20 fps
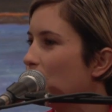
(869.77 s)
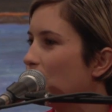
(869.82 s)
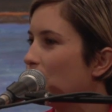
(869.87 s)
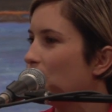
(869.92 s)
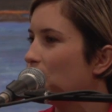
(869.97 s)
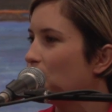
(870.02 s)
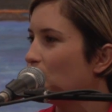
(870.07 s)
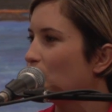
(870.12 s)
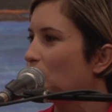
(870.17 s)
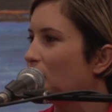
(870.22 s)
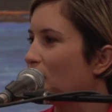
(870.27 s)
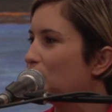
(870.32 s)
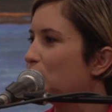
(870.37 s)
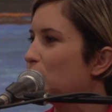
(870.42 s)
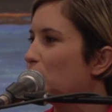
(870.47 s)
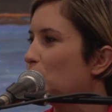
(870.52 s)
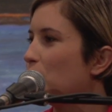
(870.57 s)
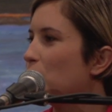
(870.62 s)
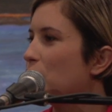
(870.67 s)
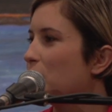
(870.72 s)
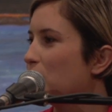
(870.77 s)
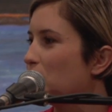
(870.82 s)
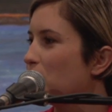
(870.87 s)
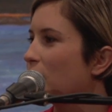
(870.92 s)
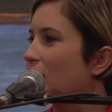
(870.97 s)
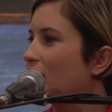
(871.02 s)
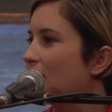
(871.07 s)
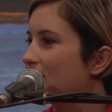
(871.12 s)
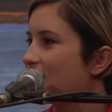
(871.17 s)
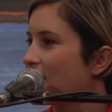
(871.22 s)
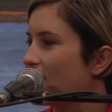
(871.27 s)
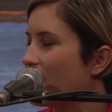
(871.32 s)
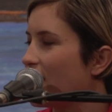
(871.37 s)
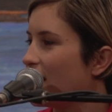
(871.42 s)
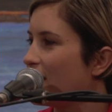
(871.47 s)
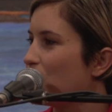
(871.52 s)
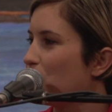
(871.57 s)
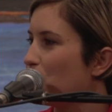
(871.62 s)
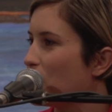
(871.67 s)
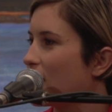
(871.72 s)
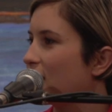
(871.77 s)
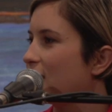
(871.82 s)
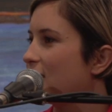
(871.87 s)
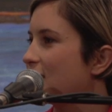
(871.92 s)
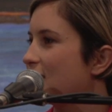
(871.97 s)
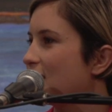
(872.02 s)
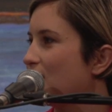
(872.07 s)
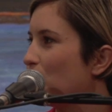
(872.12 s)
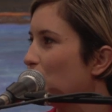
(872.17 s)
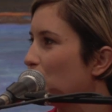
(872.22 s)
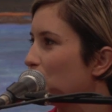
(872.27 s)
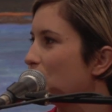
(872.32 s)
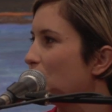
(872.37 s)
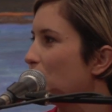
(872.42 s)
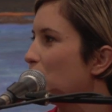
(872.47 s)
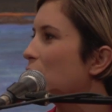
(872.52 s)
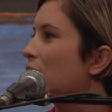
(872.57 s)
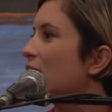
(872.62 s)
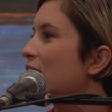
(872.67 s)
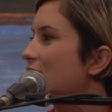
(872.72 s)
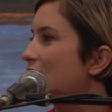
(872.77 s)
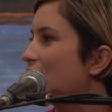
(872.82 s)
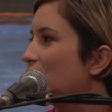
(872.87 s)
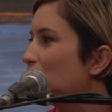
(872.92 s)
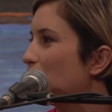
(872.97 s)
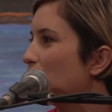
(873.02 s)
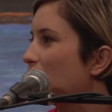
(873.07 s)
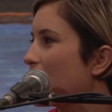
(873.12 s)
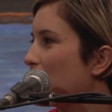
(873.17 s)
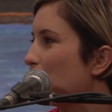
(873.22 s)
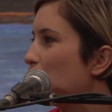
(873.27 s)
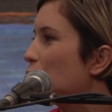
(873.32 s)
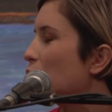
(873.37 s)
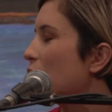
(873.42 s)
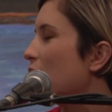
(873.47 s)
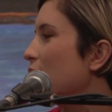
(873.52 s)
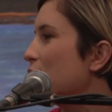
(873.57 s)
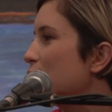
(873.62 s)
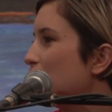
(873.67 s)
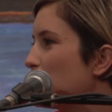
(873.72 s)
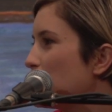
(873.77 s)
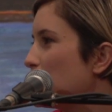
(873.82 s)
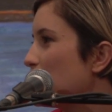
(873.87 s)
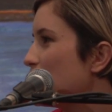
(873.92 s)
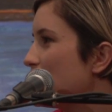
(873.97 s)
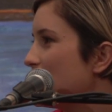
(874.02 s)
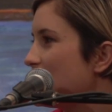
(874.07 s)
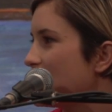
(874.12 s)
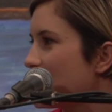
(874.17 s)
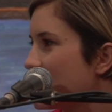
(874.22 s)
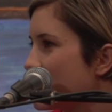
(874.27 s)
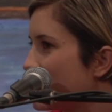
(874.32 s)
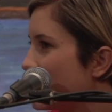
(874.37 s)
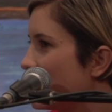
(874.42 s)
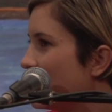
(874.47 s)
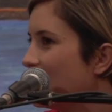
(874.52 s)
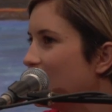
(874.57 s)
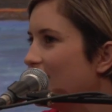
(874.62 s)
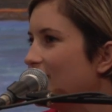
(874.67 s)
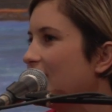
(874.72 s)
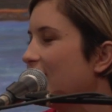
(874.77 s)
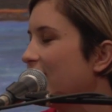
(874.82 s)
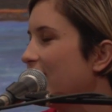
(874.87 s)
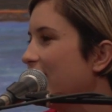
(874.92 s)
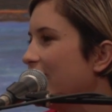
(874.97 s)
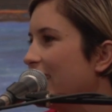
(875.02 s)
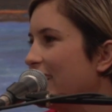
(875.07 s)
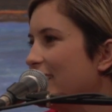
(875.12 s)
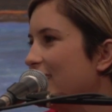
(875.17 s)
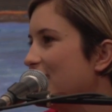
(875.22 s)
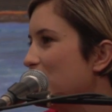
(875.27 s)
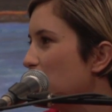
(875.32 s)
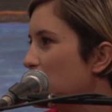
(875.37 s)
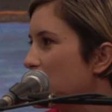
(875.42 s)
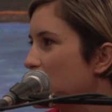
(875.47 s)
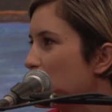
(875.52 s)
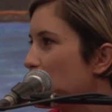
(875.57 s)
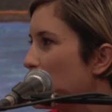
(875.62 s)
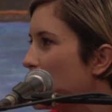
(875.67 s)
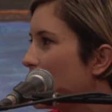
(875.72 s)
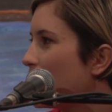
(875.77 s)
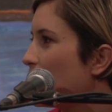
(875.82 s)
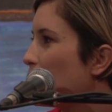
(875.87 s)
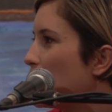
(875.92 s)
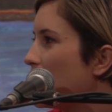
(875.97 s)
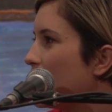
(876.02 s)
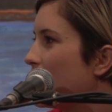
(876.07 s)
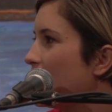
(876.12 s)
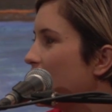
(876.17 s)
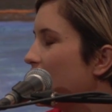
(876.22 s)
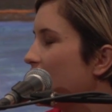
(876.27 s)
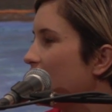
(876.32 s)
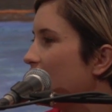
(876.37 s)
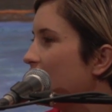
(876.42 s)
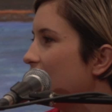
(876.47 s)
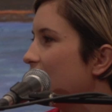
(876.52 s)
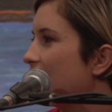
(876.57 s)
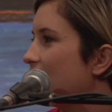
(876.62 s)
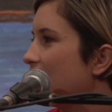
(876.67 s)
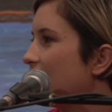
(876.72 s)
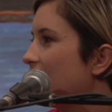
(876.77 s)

more comfortable with it because I've had the practice, and also because I've become more comfortable with just being me and